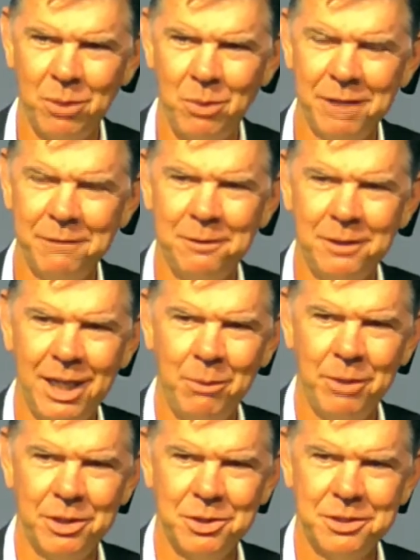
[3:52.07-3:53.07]
what a wonderful
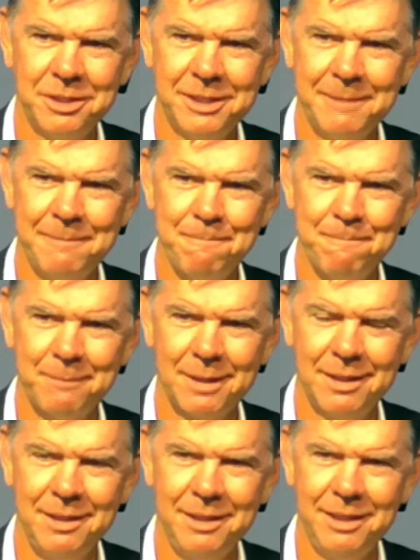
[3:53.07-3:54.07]
language.
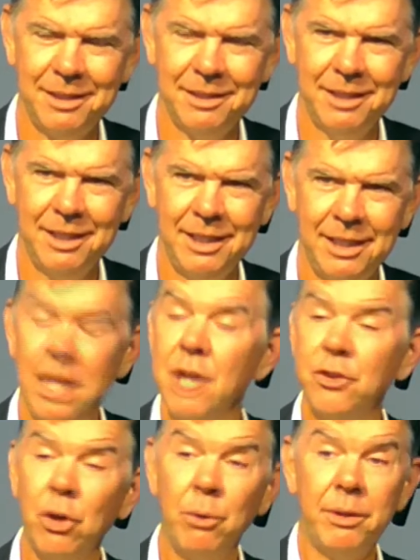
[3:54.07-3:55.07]

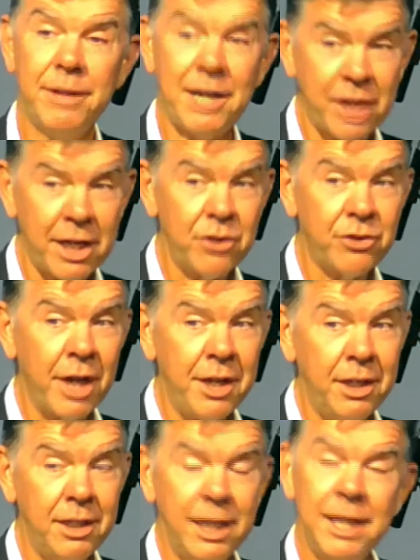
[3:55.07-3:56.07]
So that's how you say it
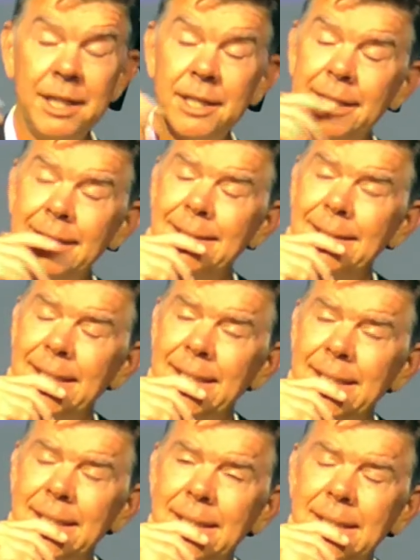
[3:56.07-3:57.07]
and
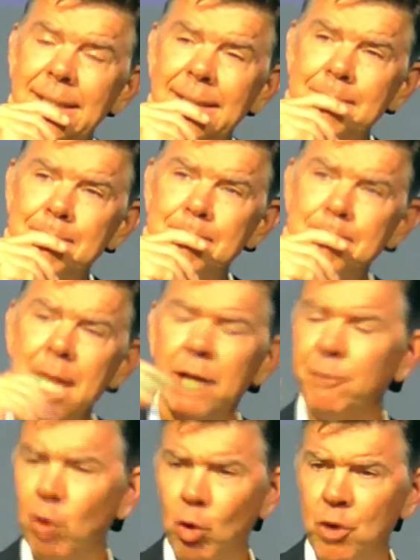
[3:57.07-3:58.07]

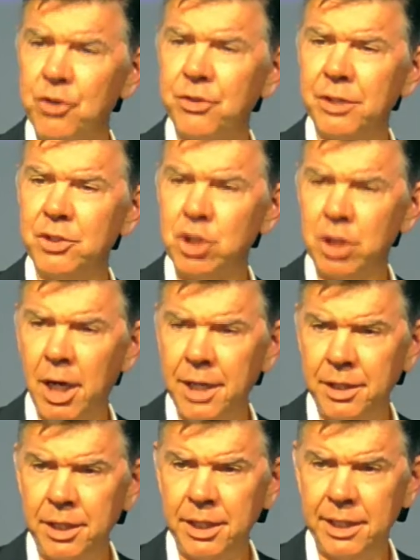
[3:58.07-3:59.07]
of course the
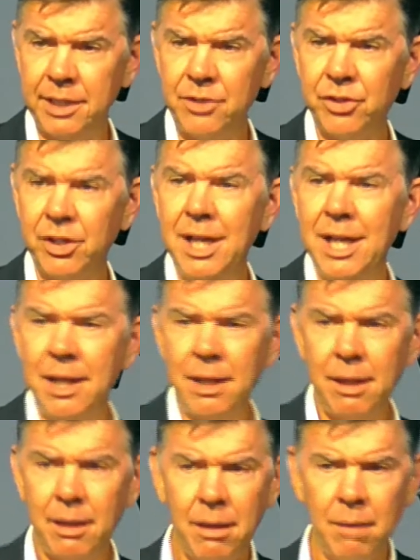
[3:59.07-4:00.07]
Chinese.
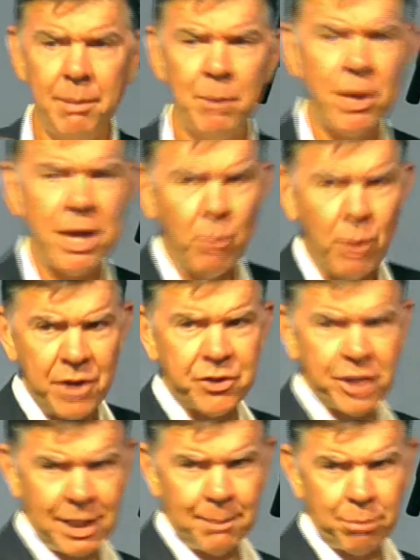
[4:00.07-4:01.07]
I mean, we're
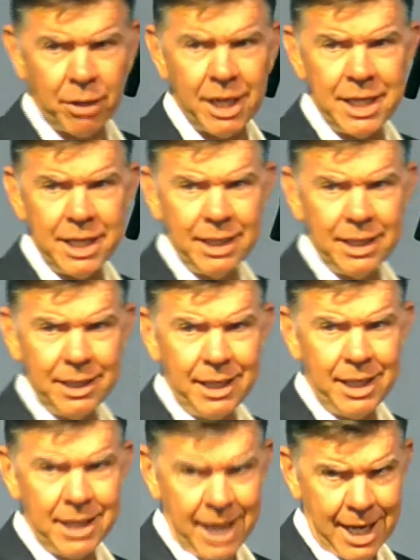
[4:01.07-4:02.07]
celebrating
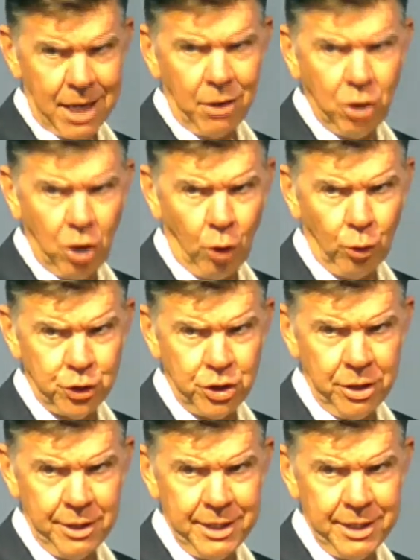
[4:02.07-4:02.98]
in our culture